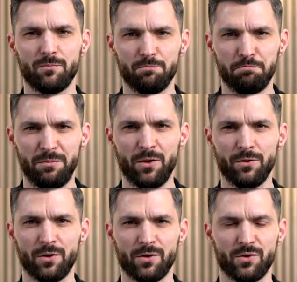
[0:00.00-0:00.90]

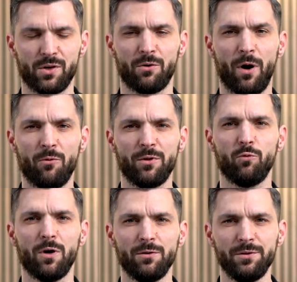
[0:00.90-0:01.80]
builders around the
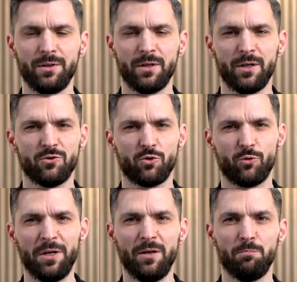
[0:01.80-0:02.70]
world to
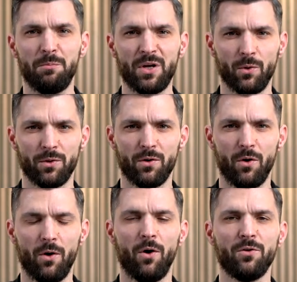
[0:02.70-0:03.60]
really build
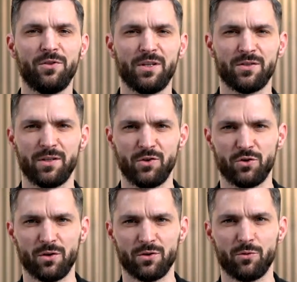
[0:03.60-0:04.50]
on this
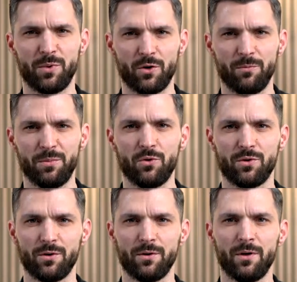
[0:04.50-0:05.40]
digital supercomputer